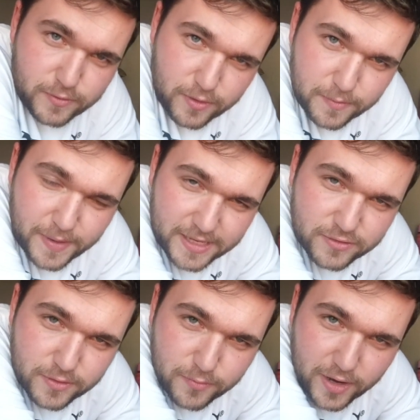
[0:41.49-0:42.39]
Welcome back
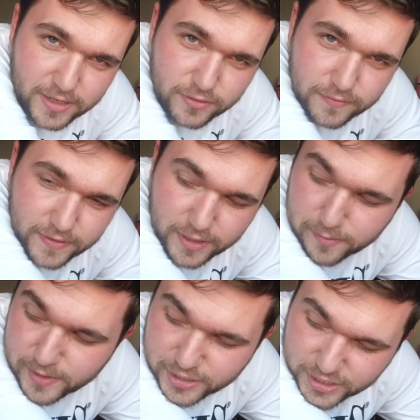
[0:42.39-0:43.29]
to a brand new video
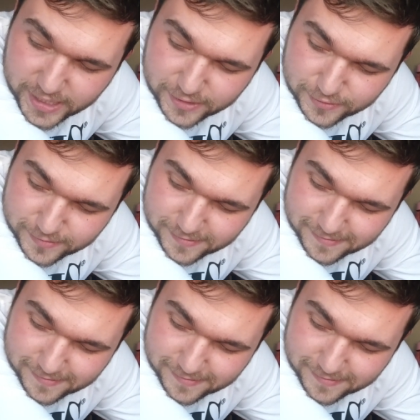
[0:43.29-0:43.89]
on my channel.